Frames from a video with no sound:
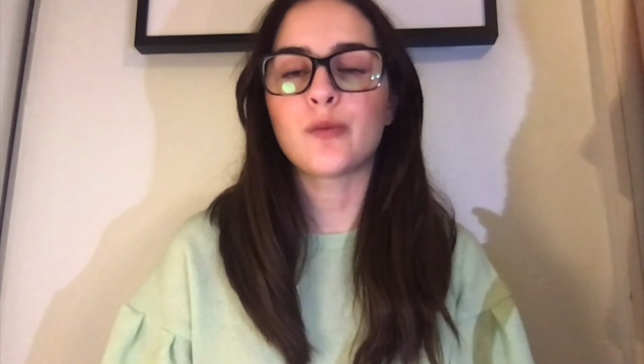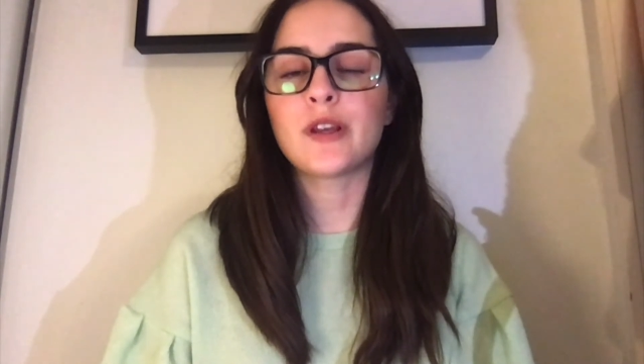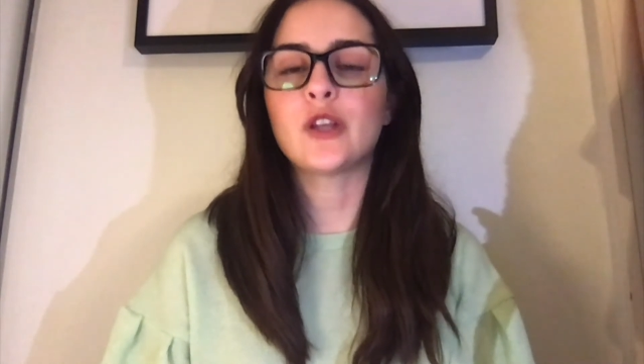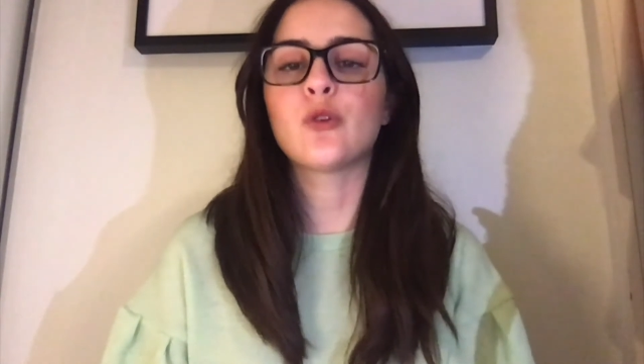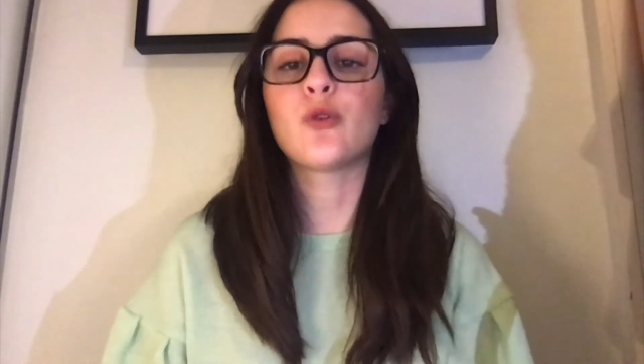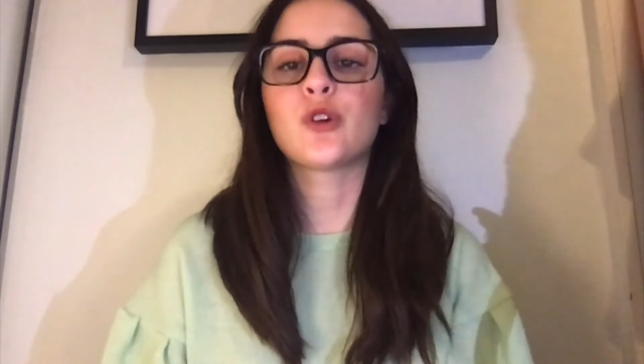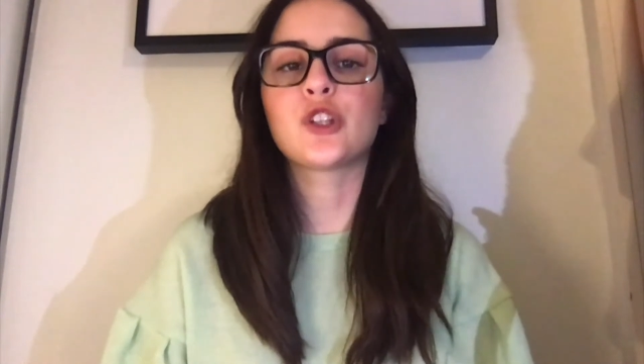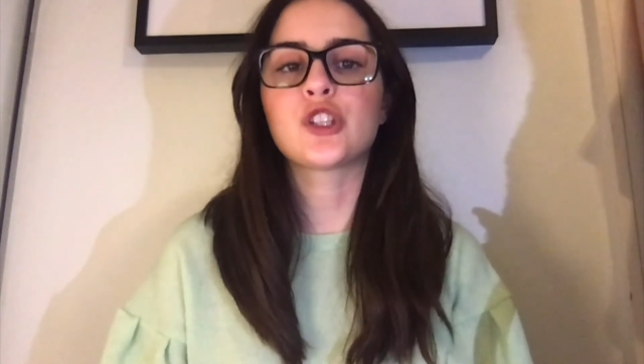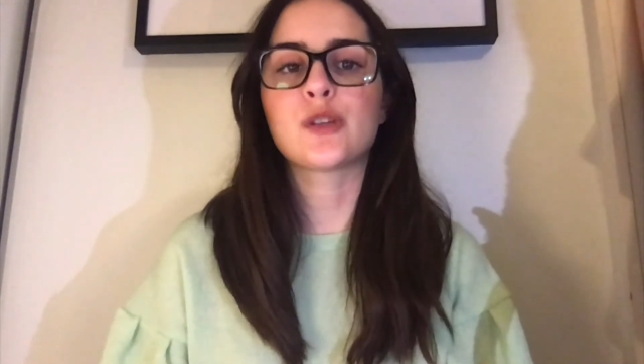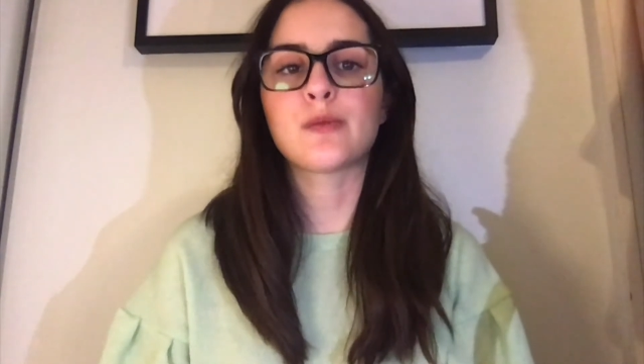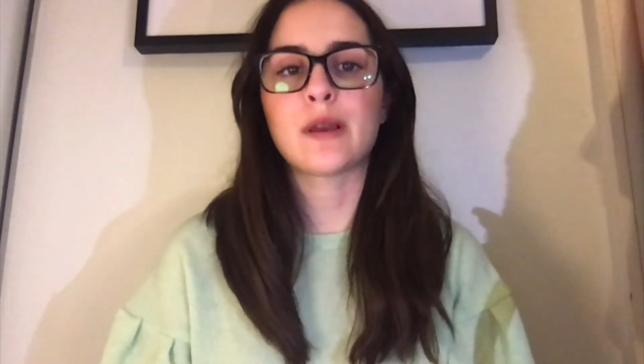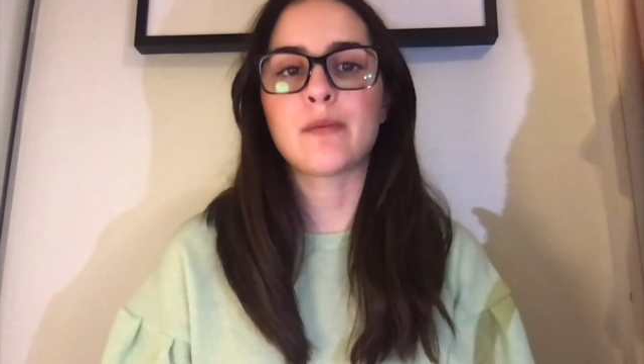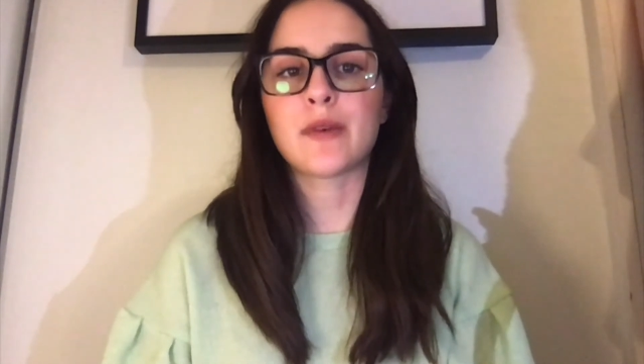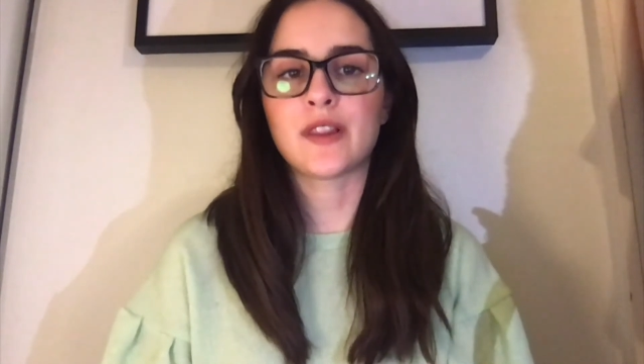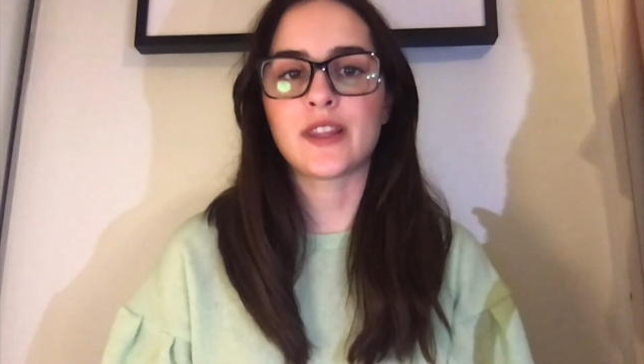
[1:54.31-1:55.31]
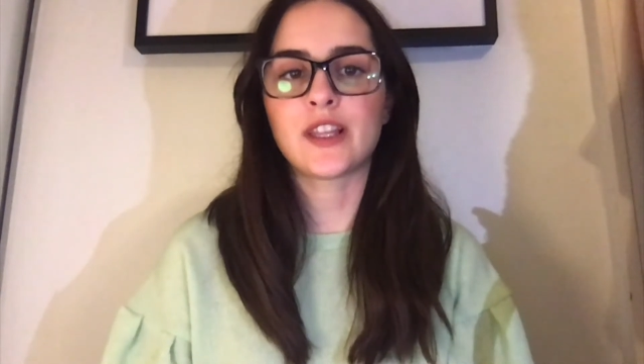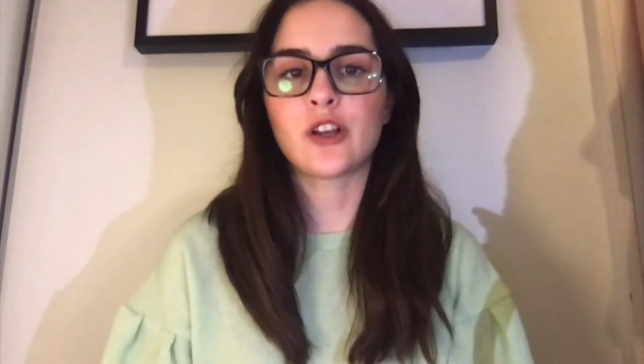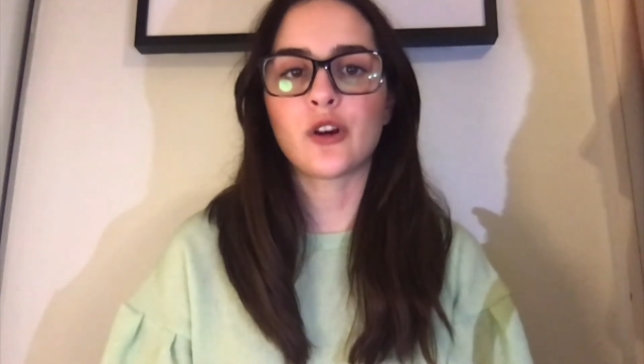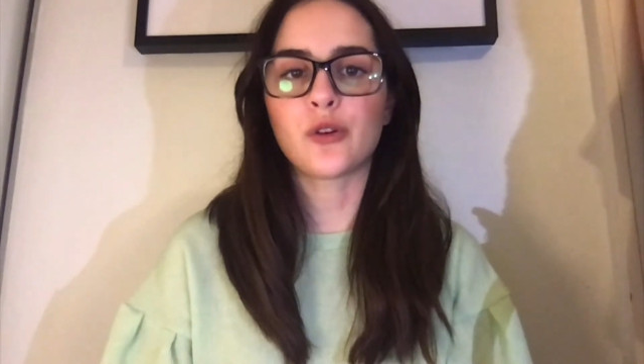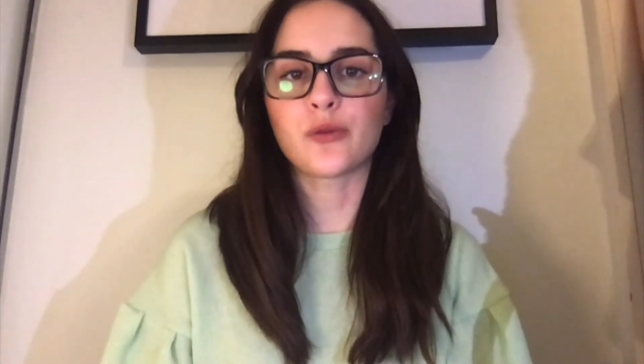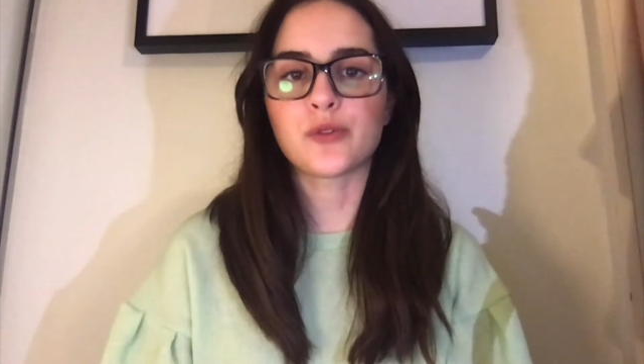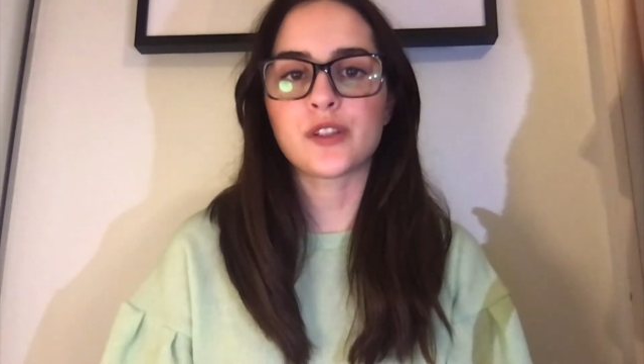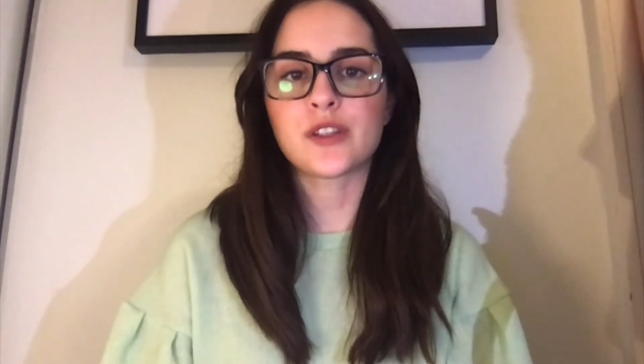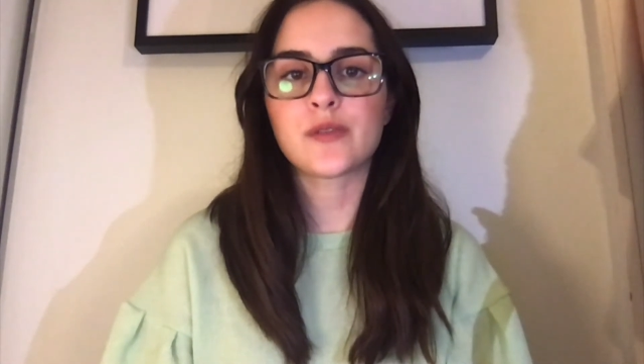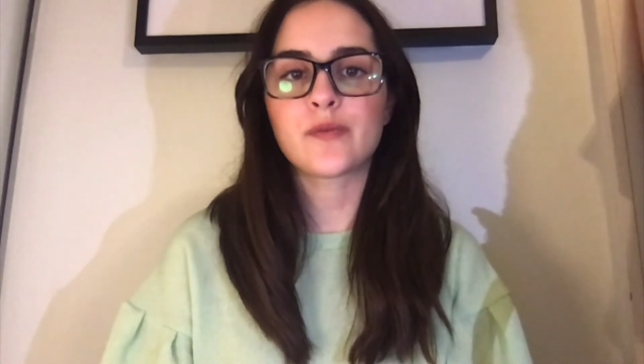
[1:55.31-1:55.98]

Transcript: in order to meet monthly goals.